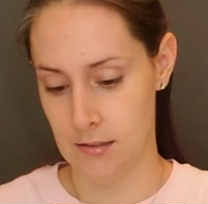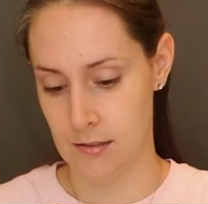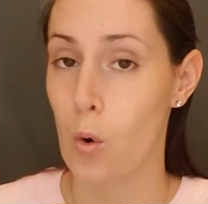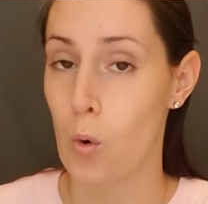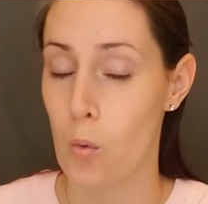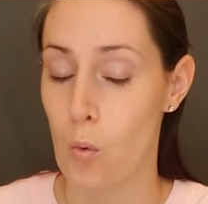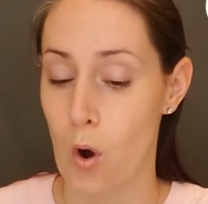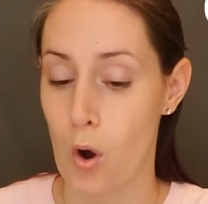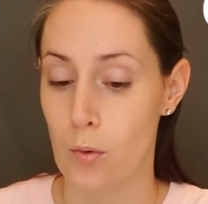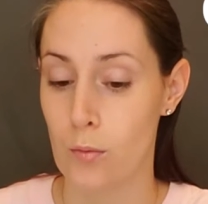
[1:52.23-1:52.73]

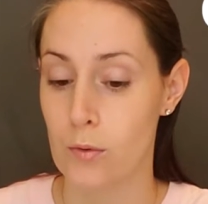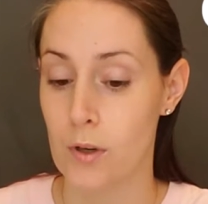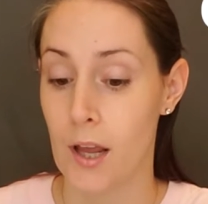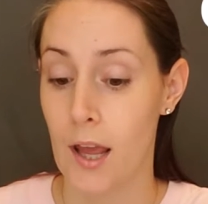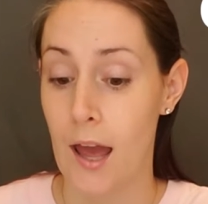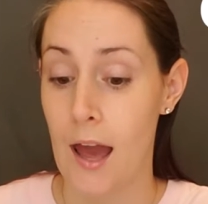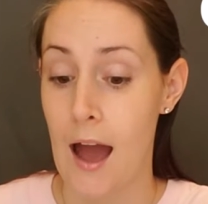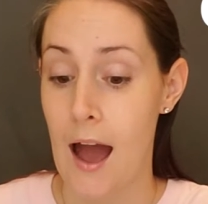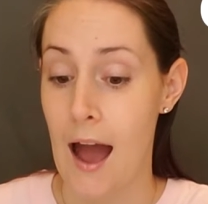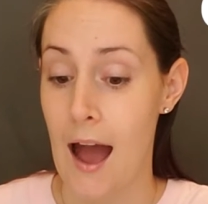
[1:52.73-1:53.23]
Quote,
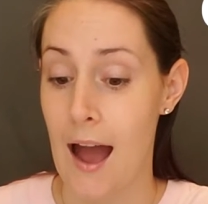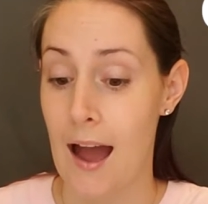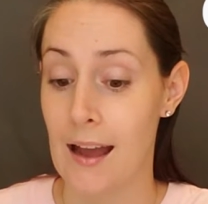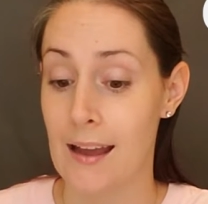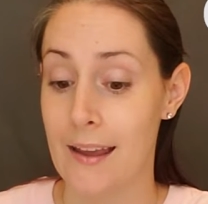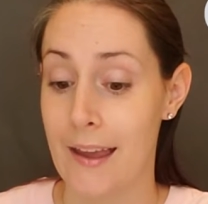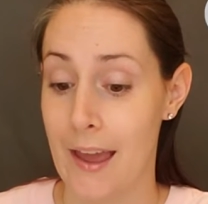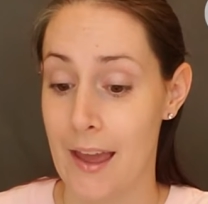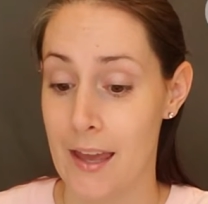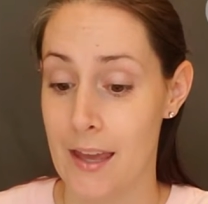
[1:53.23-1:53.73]

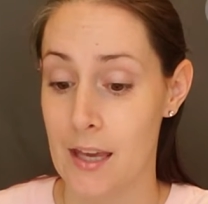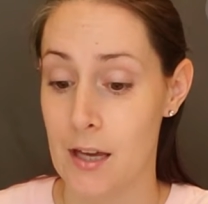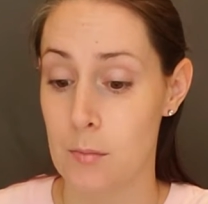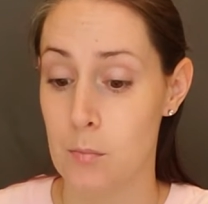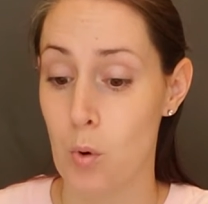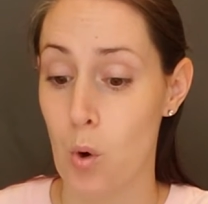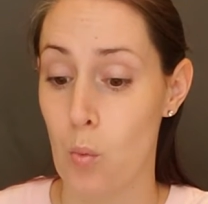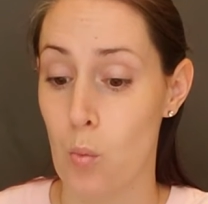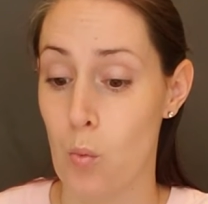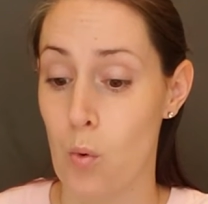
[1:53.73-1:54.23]
I
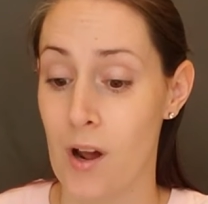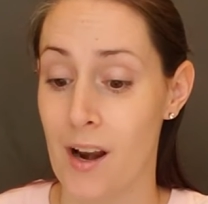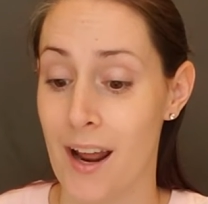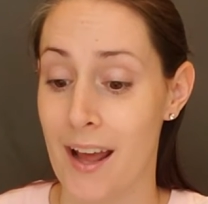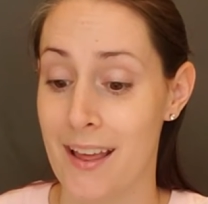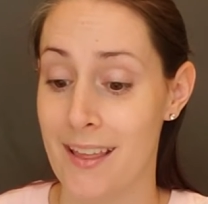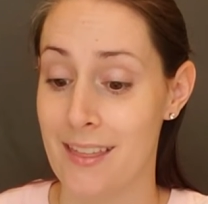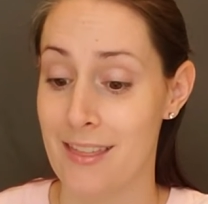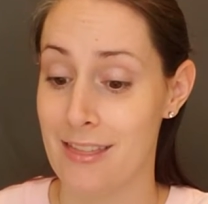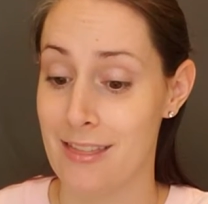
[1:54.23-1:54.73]
am what
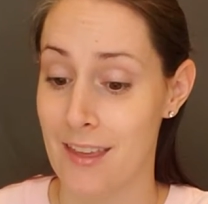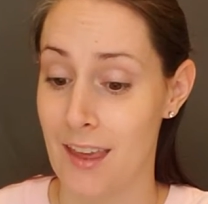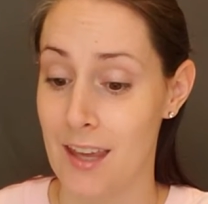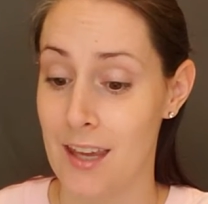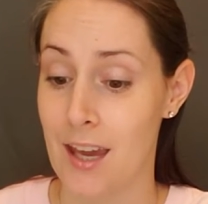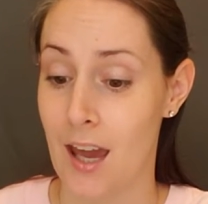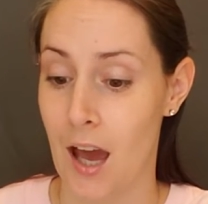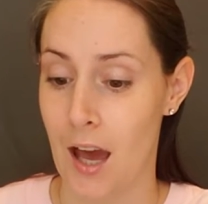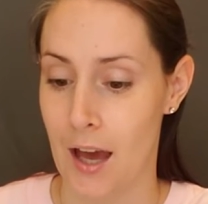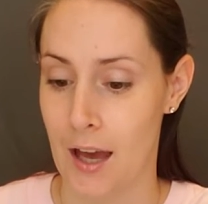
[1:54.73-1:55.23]
I
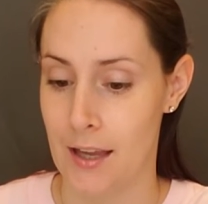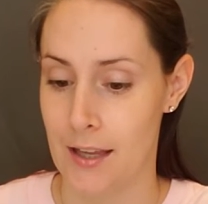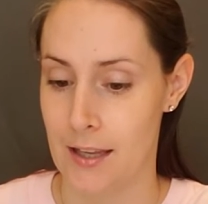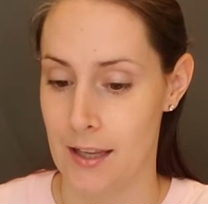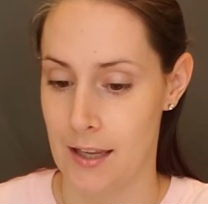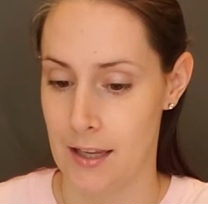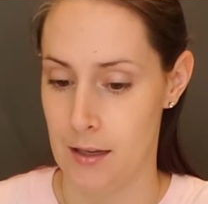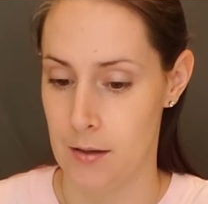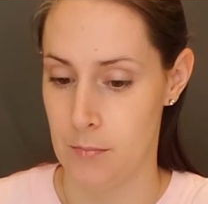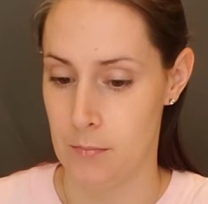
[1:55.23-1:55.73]
think I
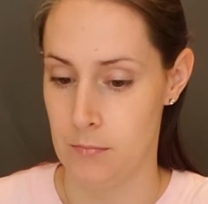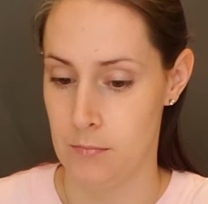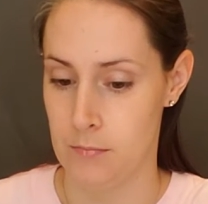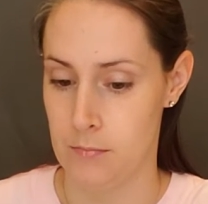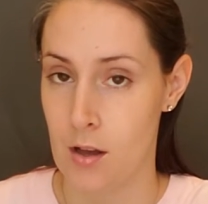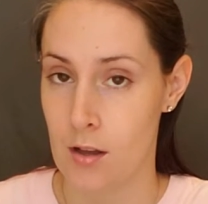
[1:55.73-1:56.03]
am.